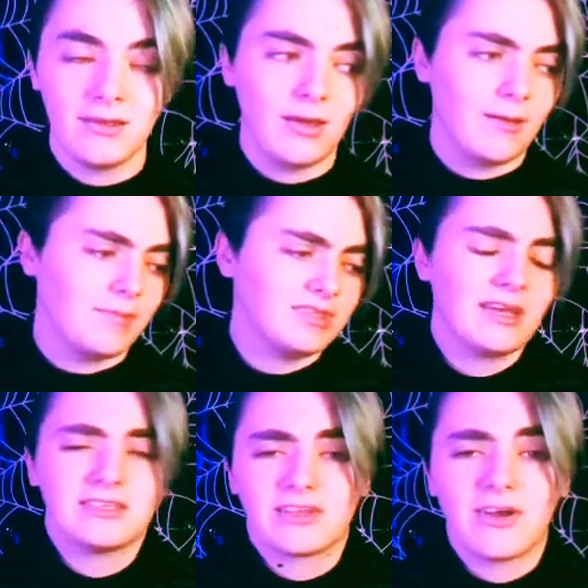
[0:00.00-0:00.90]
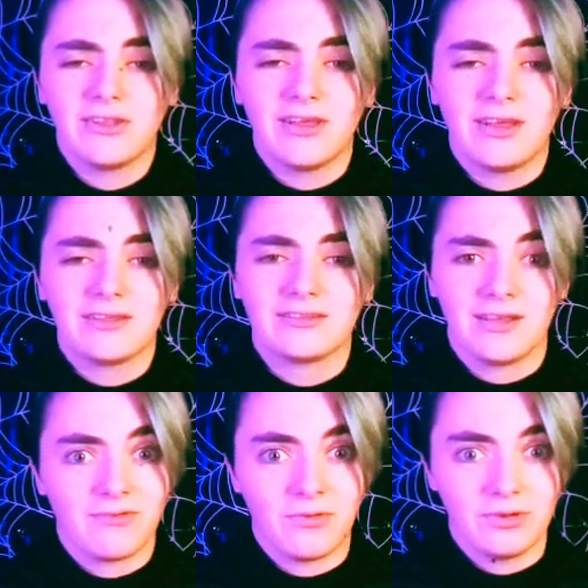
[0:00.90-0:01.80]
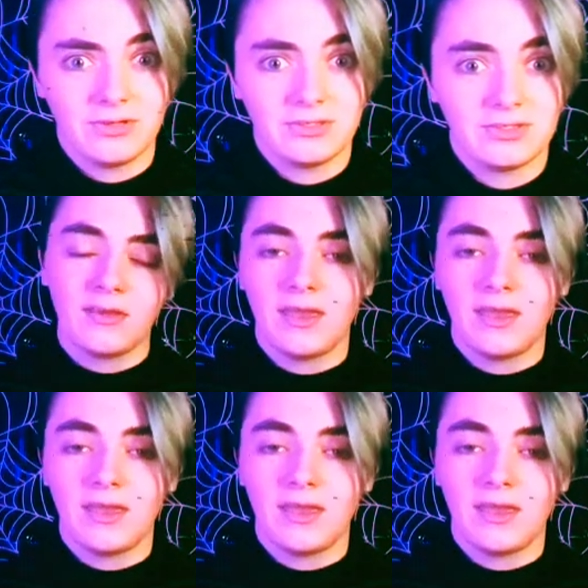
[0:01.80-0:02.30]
besides the contacts, of course. And